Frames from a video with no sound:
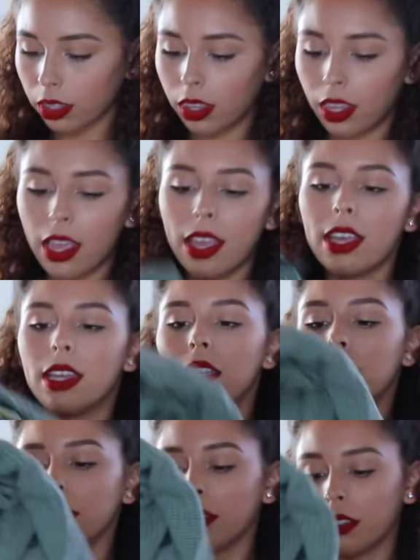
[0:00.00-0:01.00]

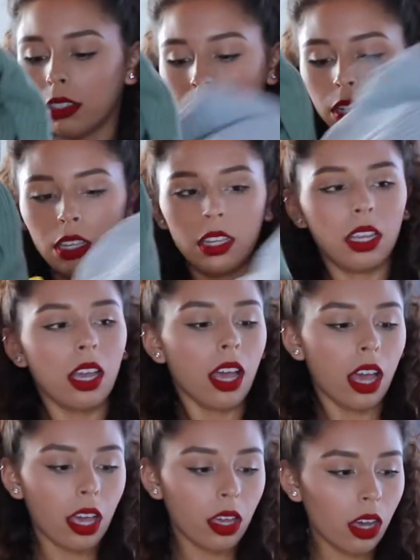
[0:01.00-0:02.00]
Then
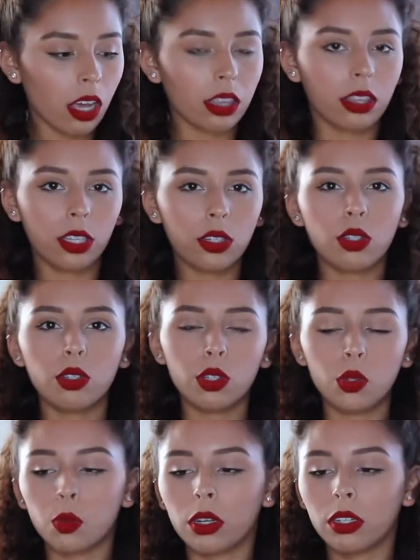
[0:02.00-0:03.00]
I got these 2
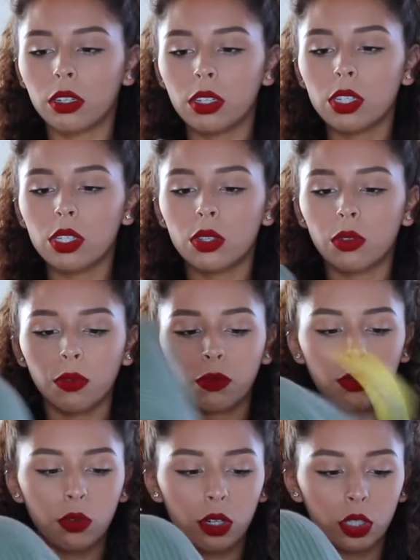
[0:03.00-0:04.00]
sweaters
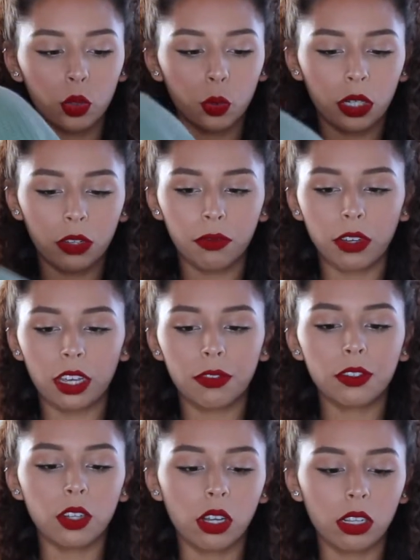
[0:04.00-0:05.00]
for
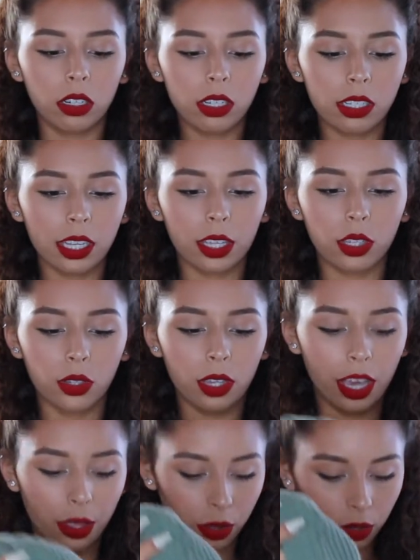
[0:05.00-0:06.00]
$25, like
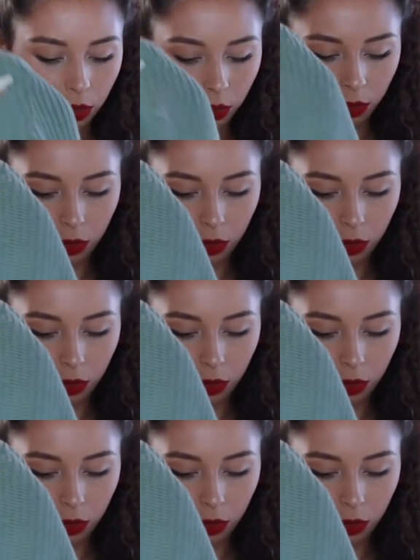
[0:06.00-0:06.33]
together.